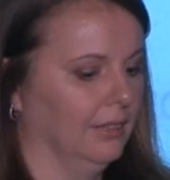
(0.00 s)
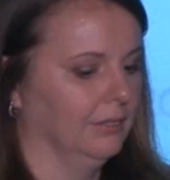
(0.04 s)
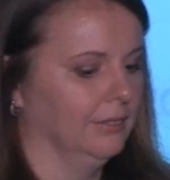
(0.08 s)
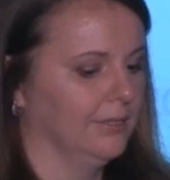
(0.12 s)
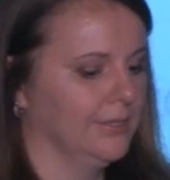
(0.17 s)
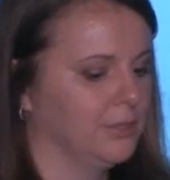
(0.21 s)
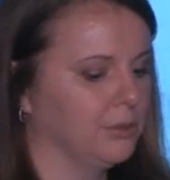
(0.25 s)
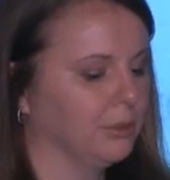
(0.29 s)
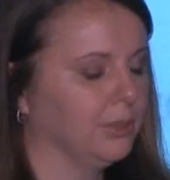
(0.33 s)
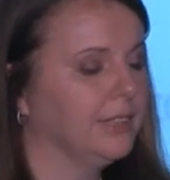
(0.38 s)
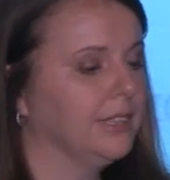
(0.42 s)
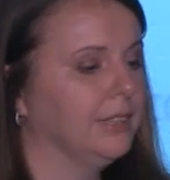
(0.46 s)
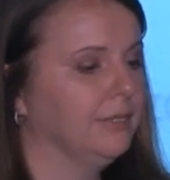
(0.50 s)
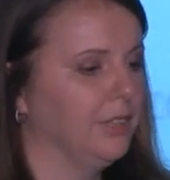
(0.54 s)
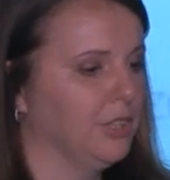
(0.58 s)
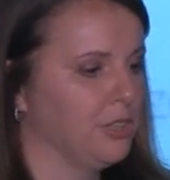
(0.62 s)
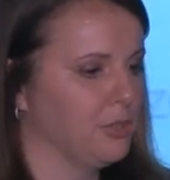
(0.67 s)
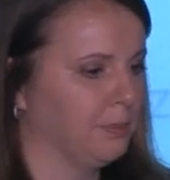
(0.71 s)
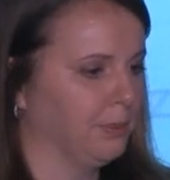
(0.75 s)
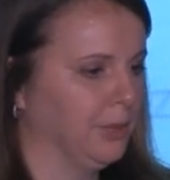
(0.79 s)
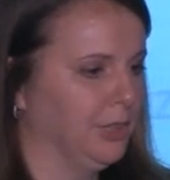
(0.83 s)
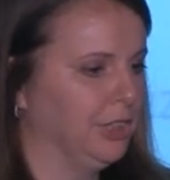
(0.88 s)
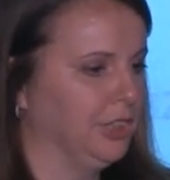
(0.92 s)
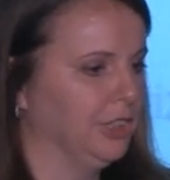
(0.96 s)
source of
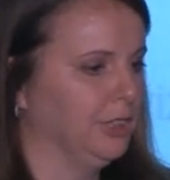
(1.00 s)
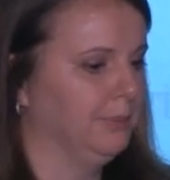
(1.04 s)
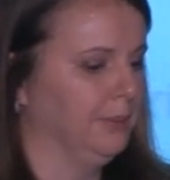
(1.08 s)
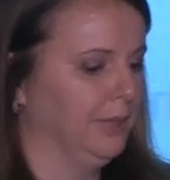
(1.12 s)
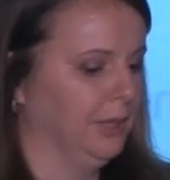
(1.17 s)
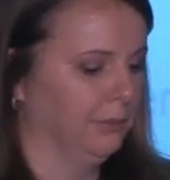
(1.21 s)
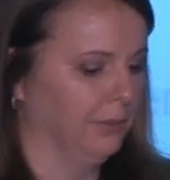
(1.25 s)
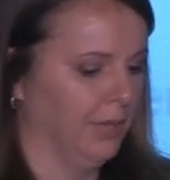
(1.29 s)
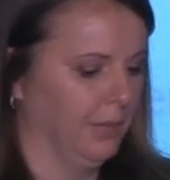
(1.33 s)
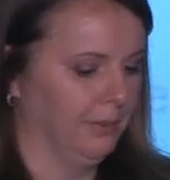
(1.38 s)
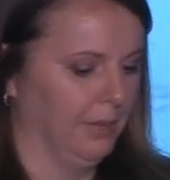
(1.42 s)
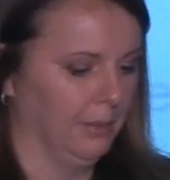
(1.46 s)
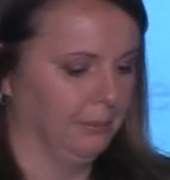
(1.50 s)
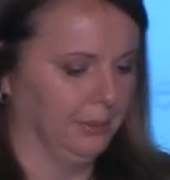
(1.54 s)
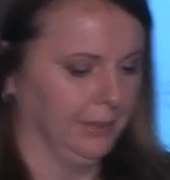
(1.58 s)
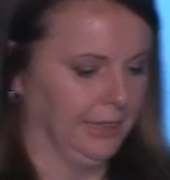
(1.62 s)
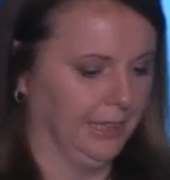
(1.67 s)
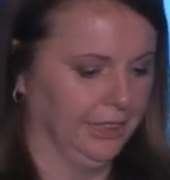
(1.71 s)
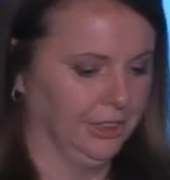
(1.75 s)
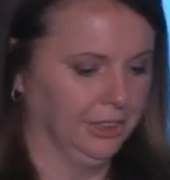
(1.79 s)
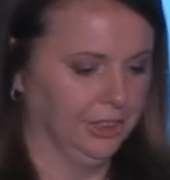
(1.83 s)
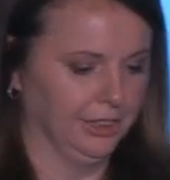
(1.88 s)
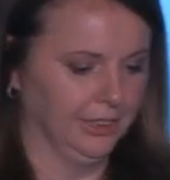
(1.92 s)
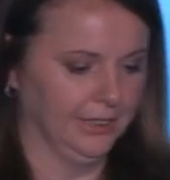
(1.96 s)
those breaches being web
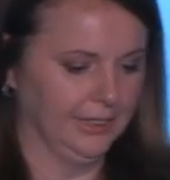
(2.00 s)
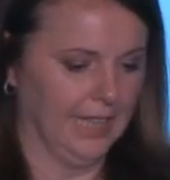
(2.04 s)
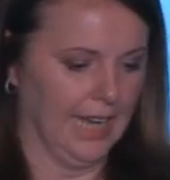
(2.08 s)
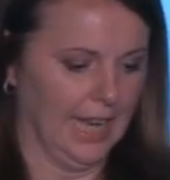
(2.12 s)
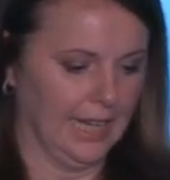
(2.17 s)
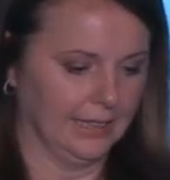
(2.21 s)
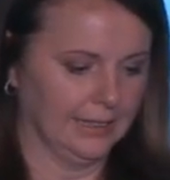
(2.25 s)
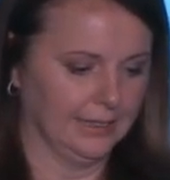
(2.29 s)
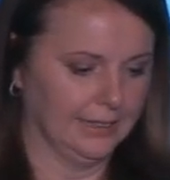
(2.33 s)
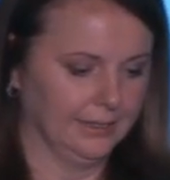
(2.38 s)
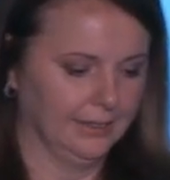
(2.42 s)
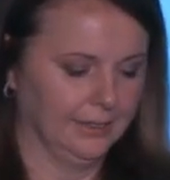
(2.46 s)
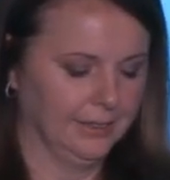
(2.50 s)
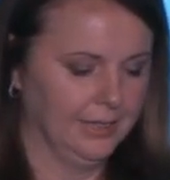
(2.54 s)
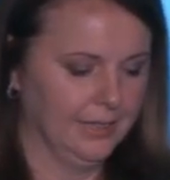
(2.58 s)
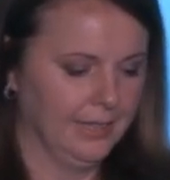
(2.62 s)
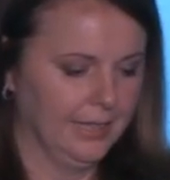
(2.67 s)
application attacks.